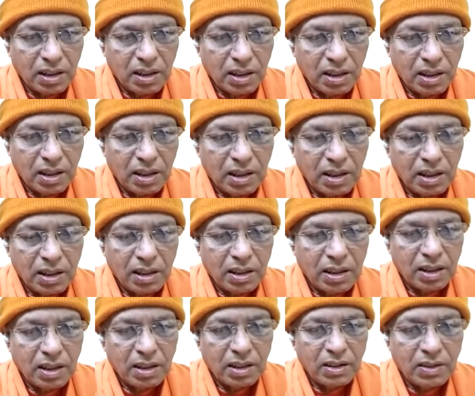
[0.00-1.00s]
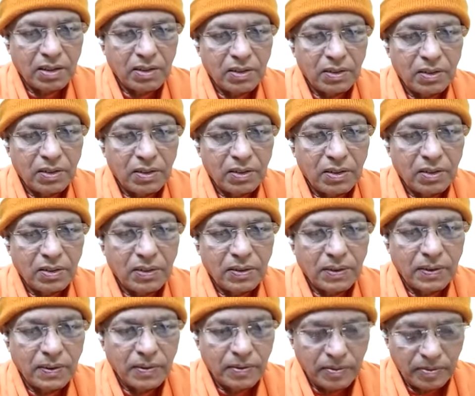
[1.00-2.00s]

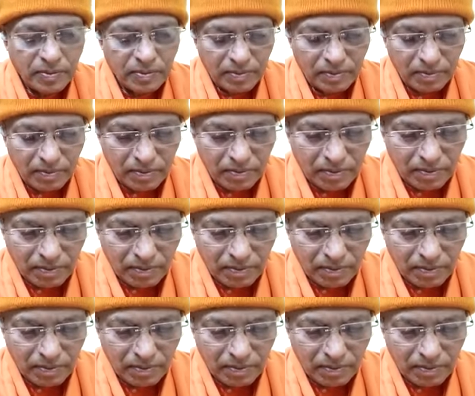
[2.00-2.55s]
No one is speaking in this clip.